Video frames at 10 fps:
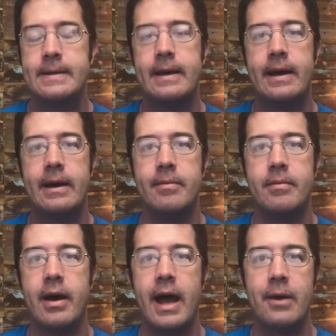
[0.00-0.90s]

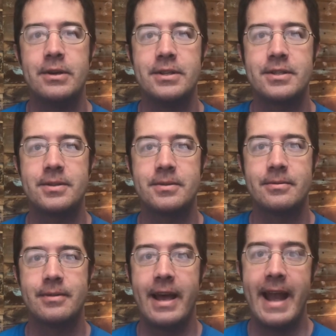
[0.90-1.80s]
I was
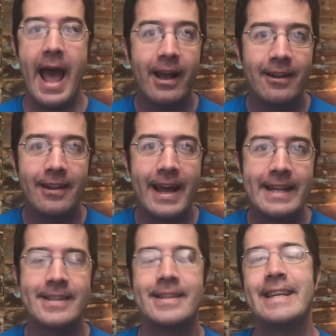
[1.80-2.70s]
an acolyte